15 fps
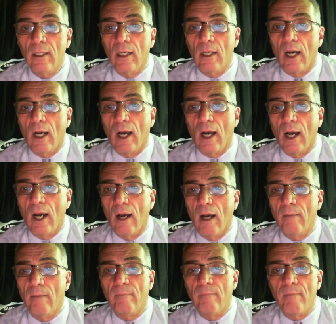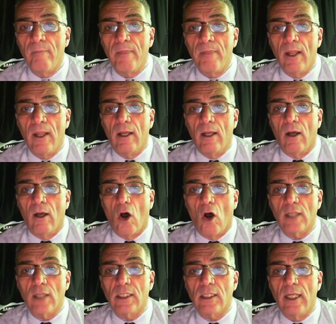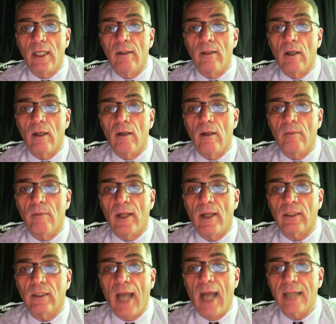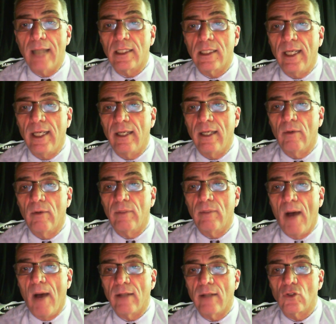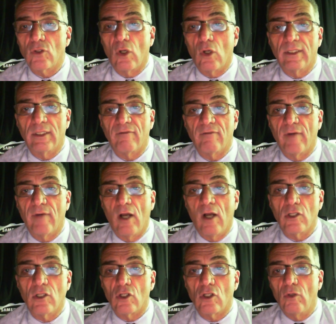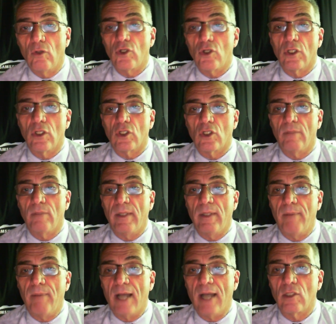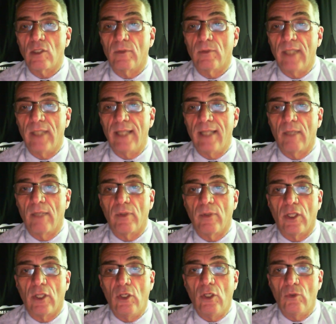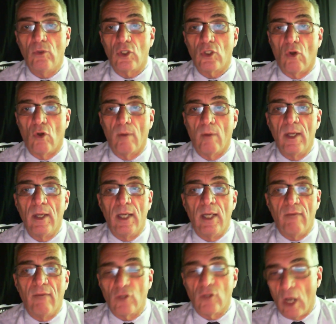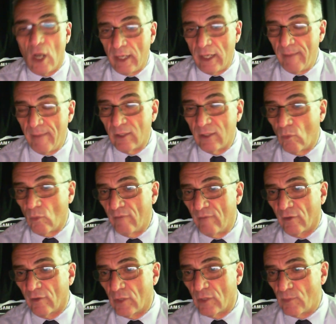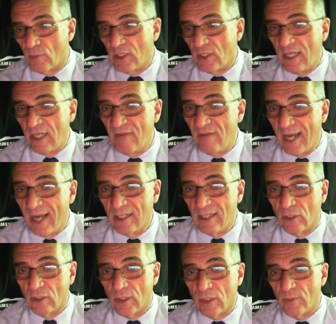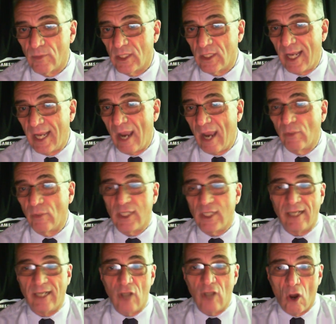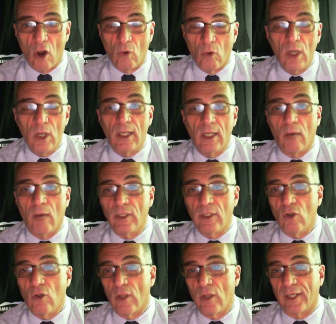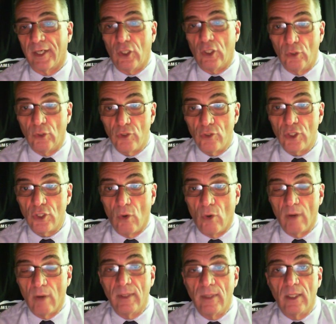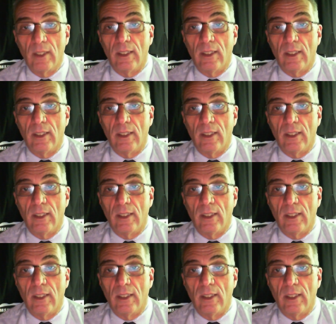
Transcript: Um, Austin Belkoski, with models all differing on solutions to be possible to end up with a huge storm. If you're talking about the one for Christmas Eve night into Christmas Day, I would say no. I wouldn't call it a huge storm.